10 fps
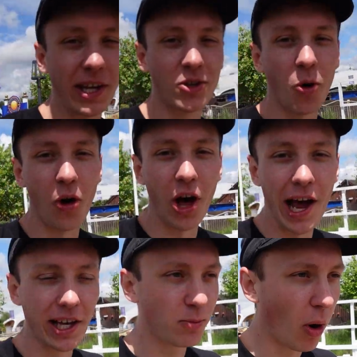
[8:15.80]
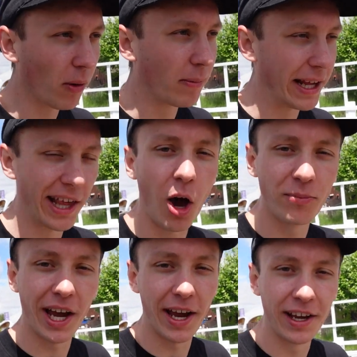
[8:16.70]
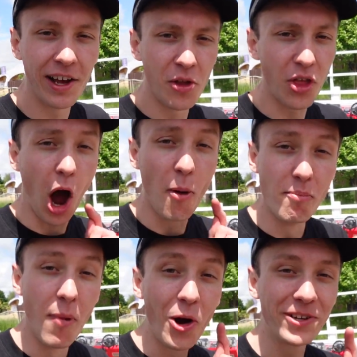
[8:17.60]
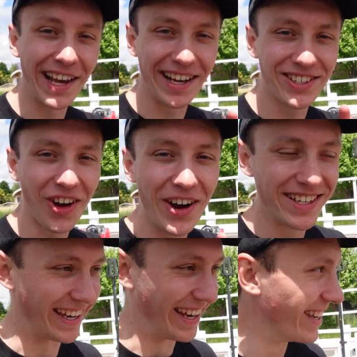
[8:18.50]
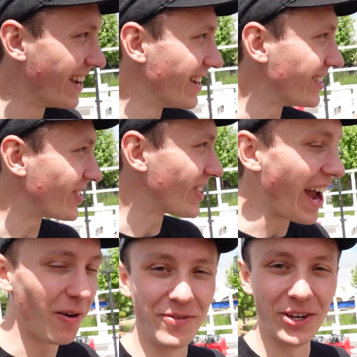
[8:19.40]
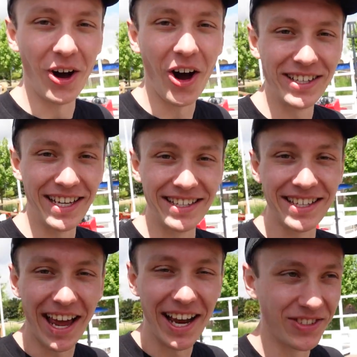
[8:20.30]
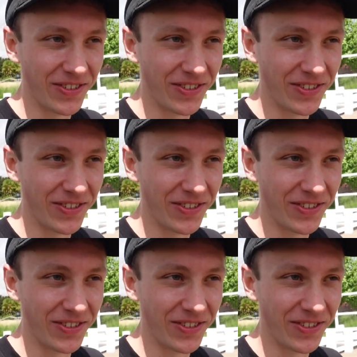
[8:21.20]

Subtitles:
this corner is probably the update that I'm most excited to share with you guys in today's